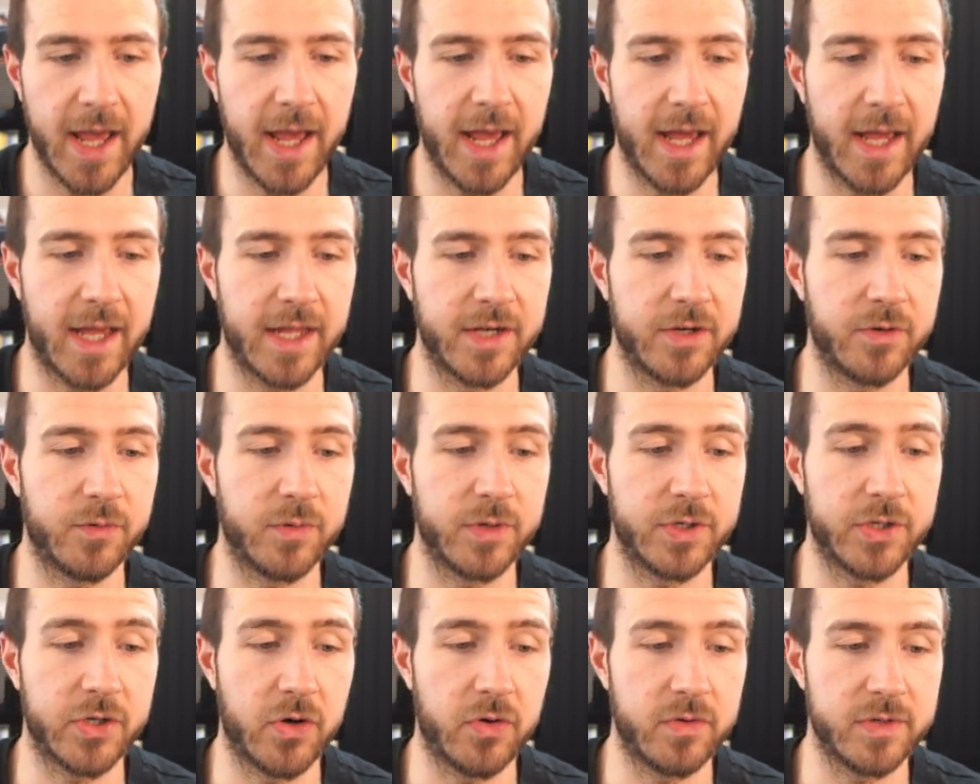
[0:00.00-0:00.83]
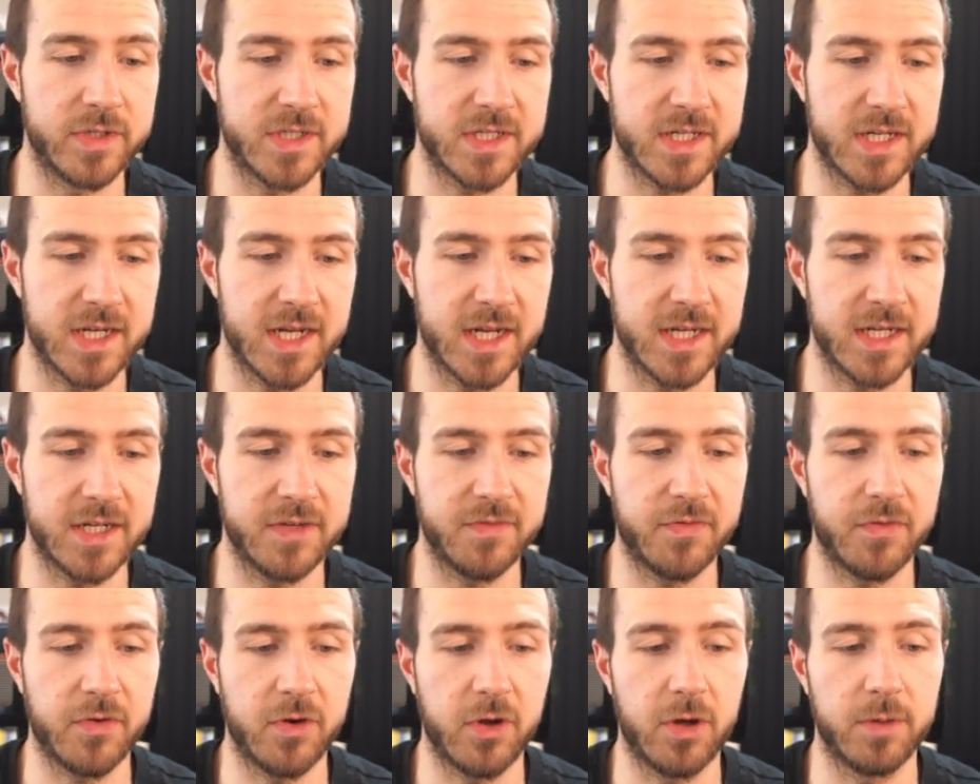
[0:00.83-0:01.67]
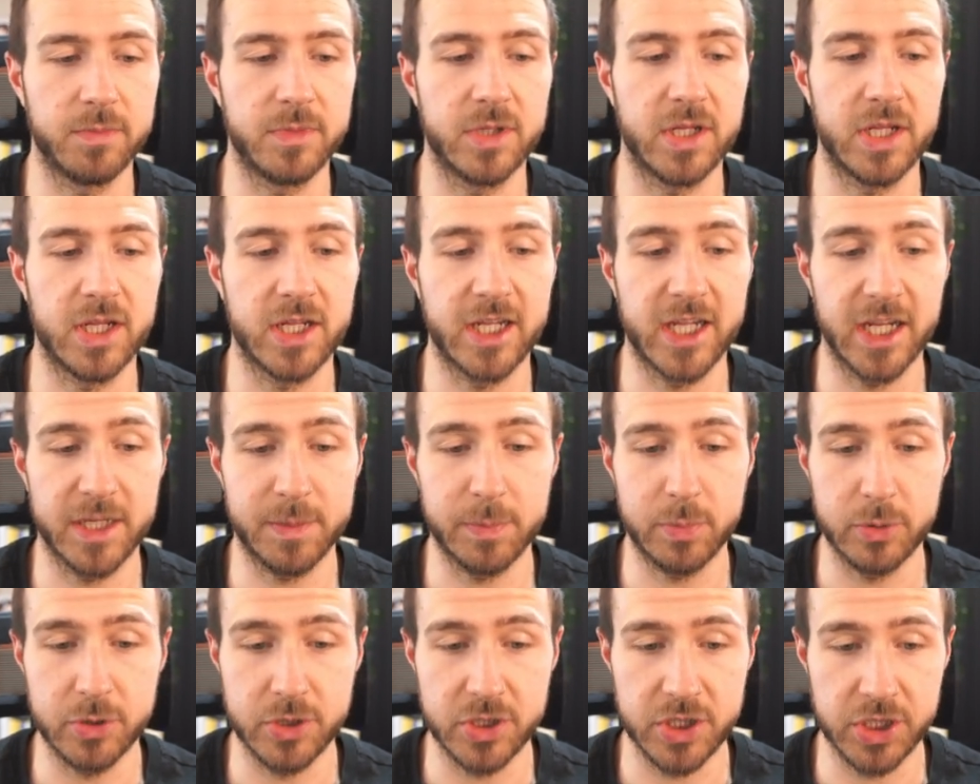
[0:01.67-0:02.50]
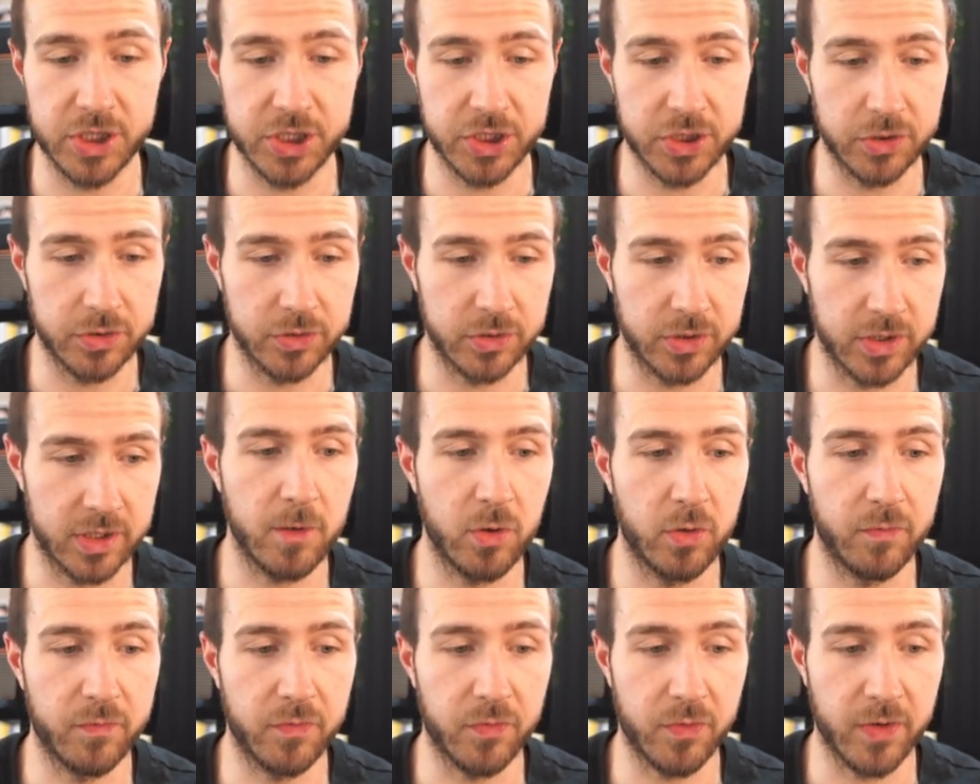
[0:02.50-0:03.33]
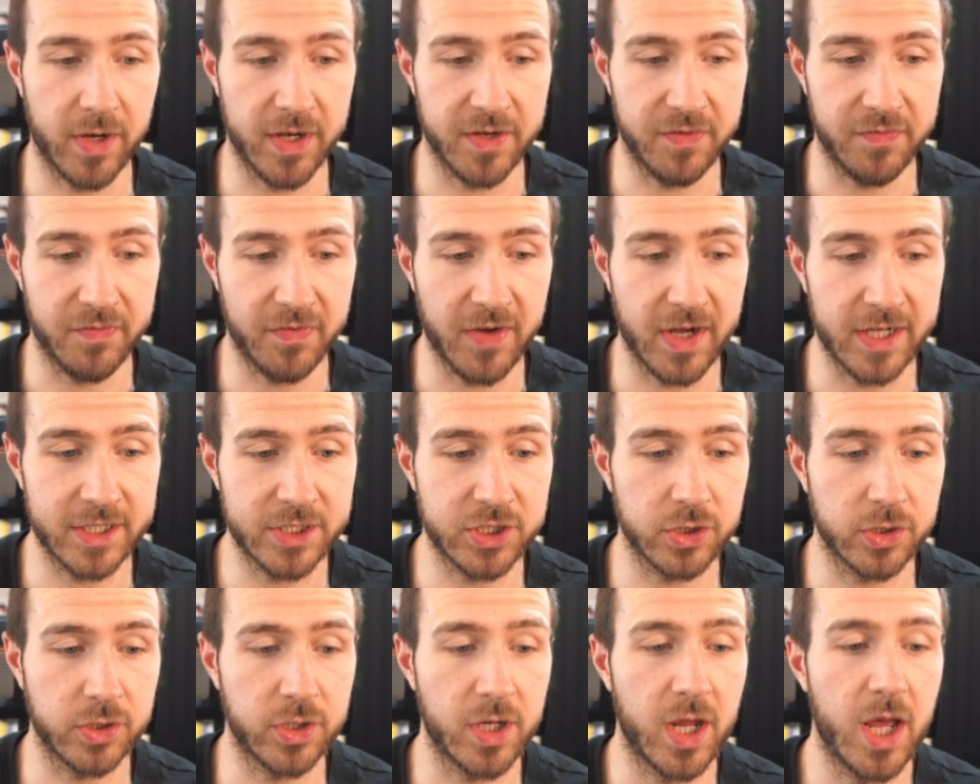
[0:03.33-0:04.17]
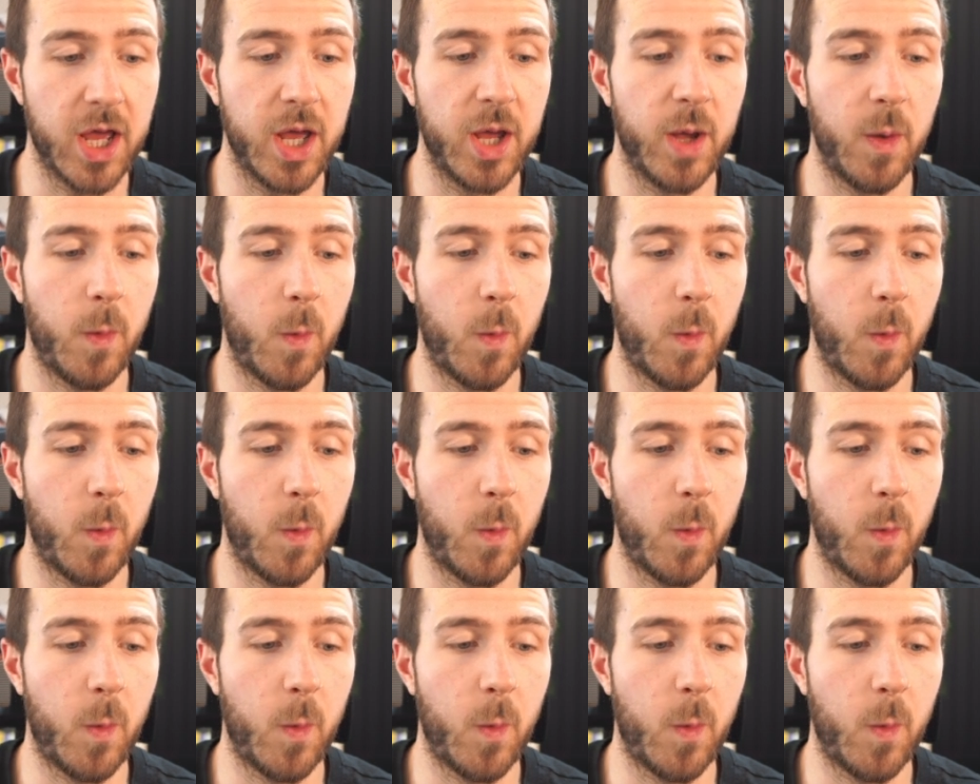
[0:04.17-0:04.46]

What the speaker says: and returns it from the getPositionOverride function,